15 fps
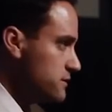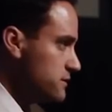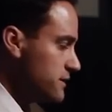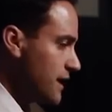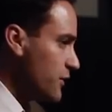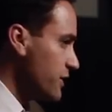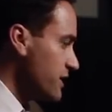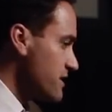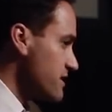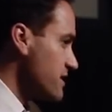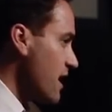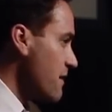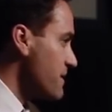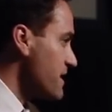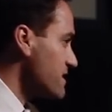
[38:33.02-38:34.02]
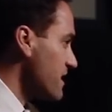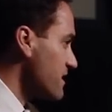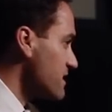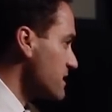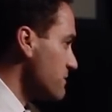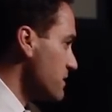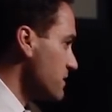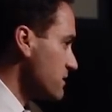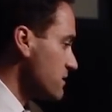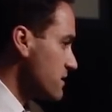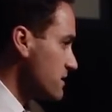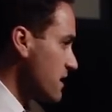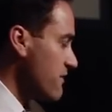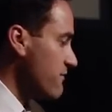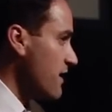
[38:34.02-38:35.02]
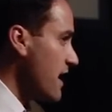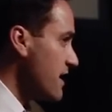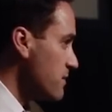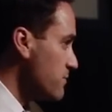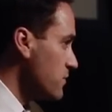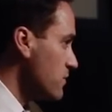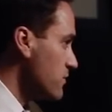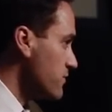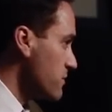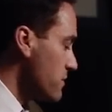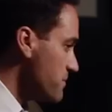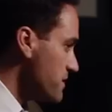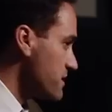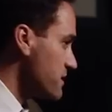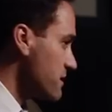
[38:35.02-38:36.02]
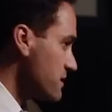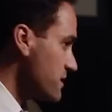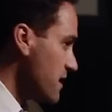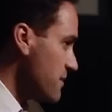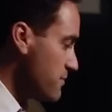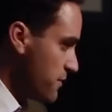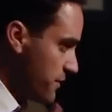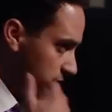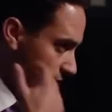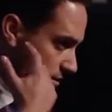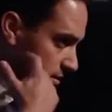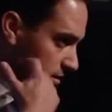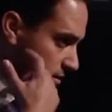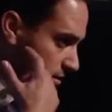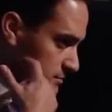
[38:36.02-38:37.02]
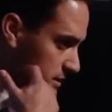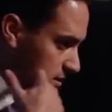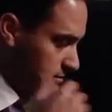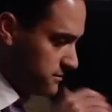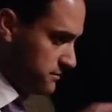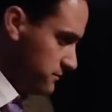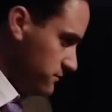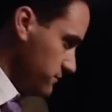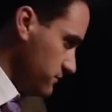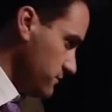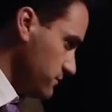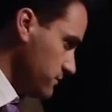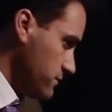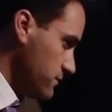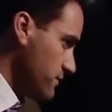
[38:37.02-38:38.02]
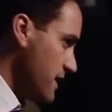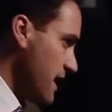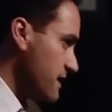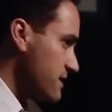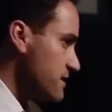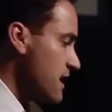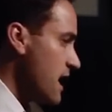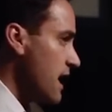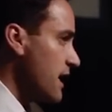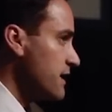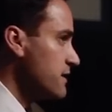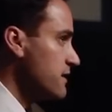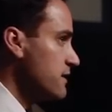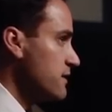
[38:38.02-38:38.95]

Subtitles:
Not only does it not make sense to me because it's not viable from a business standpoint, but that aside,